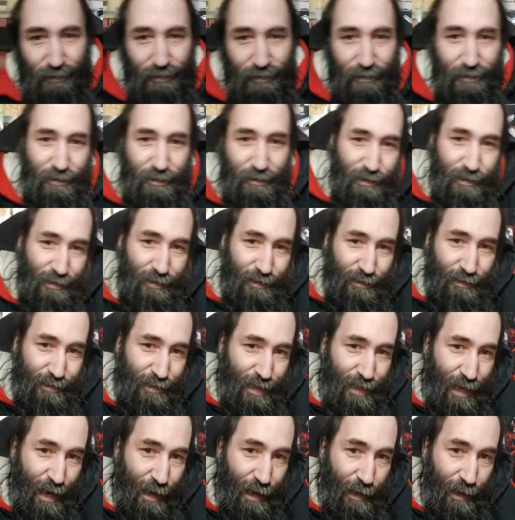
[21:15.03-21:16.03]
is just
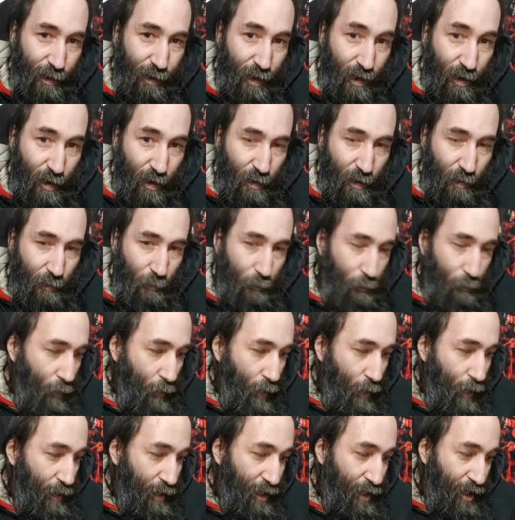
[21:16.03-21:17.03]
insane.
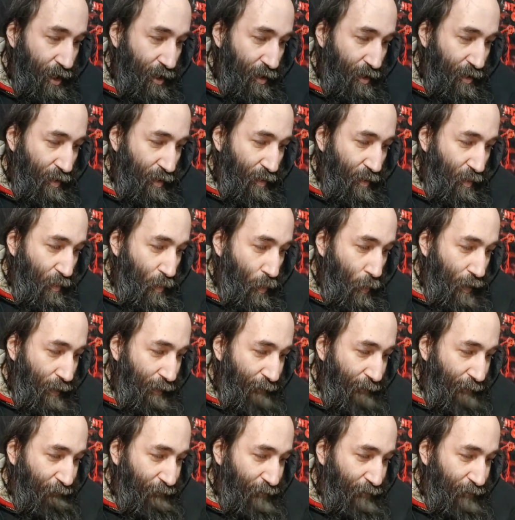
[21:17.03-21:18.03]
But
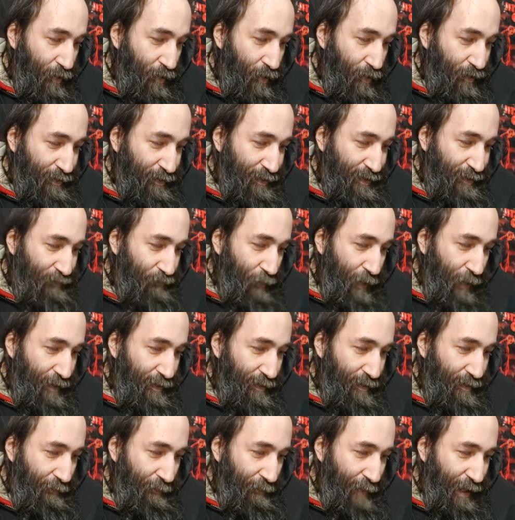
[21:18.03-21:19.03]
whatever you're inspired
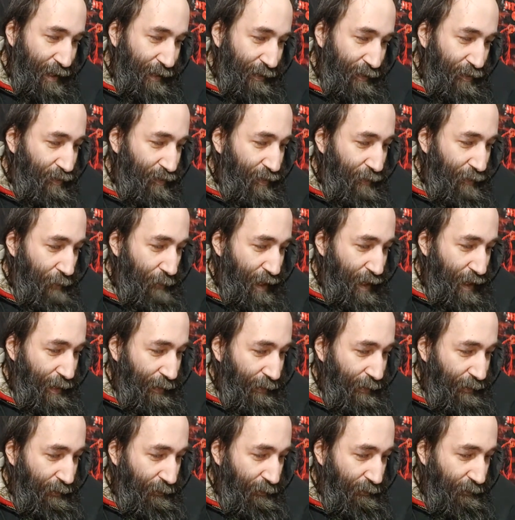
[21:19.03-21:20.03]
to make, you can make.
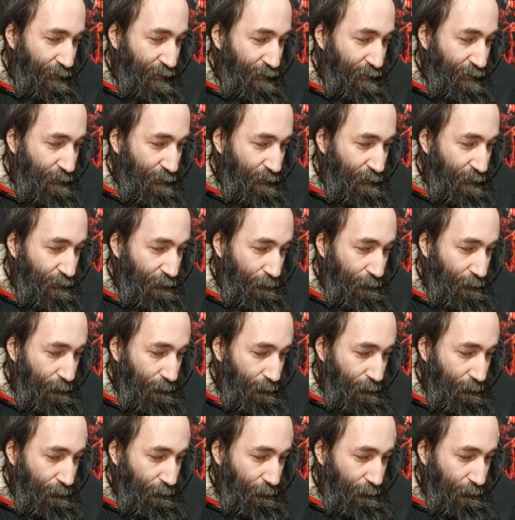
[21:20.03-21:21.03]

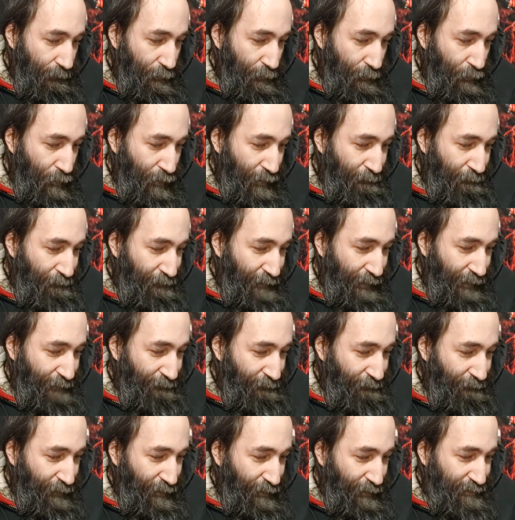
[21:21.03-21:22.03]
Whatever kind of
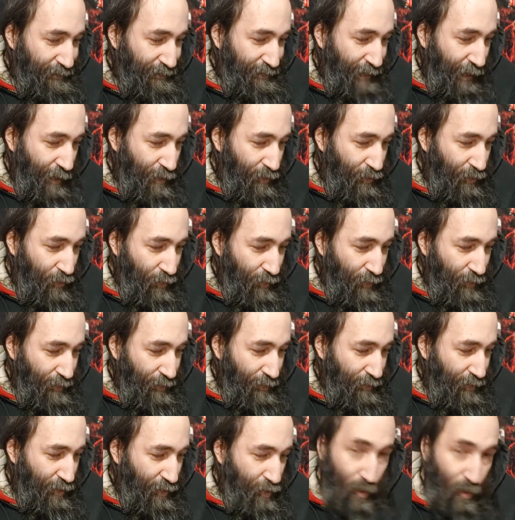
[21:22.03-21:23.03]
art style you want to
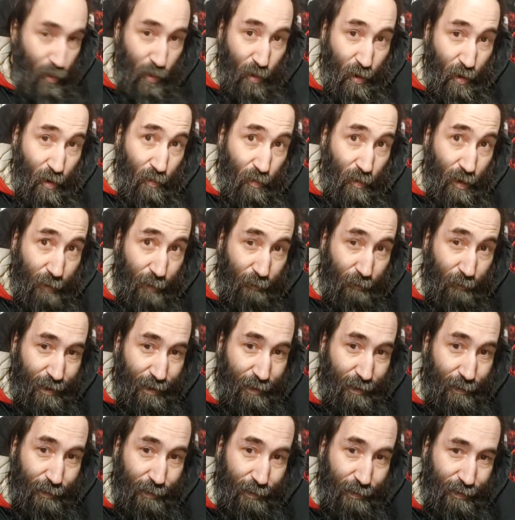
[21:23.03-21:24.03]
do, what I
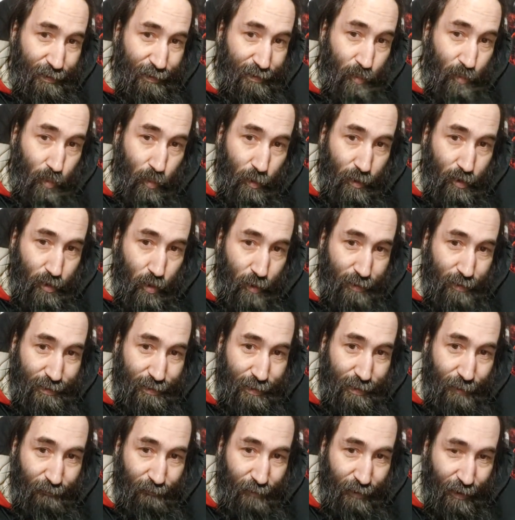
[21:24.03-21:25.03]
mean is word choice and
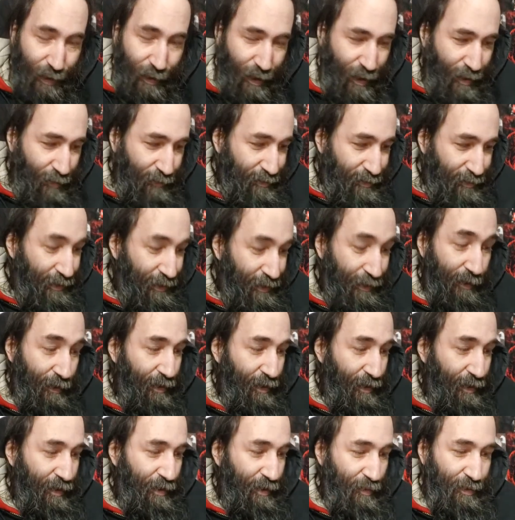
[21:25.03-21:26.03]
everything else,
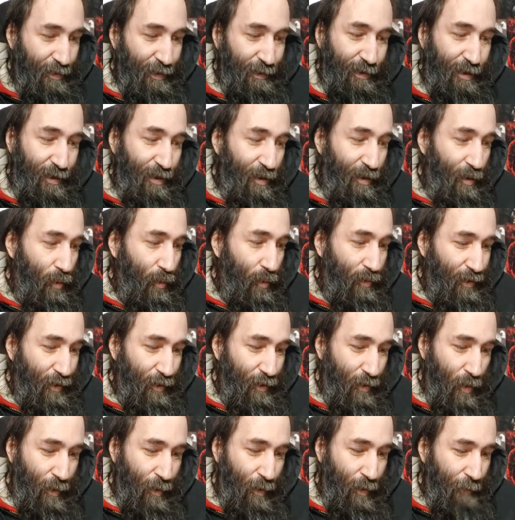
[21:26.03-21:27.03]
you can do. You know
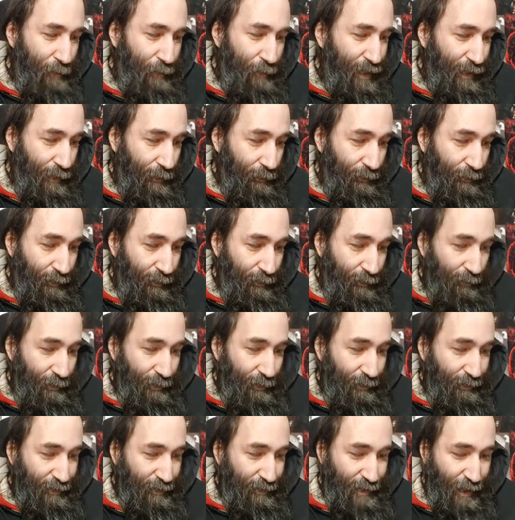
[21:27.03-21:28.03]
what I mean? It
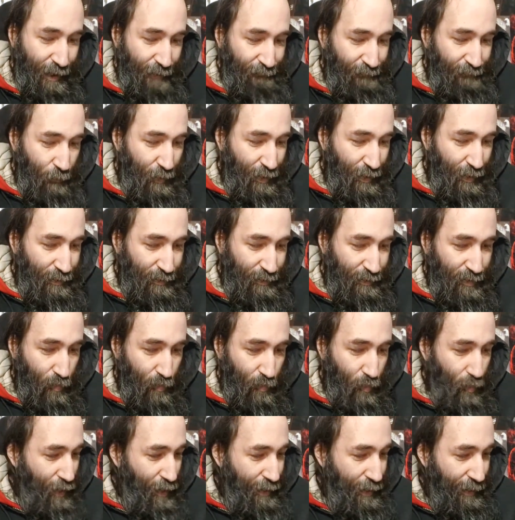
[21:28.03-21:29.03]
doesn't have to be a certain
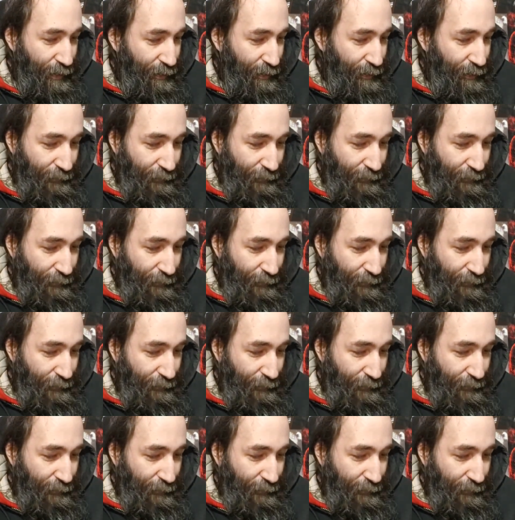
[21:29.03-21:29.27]
way.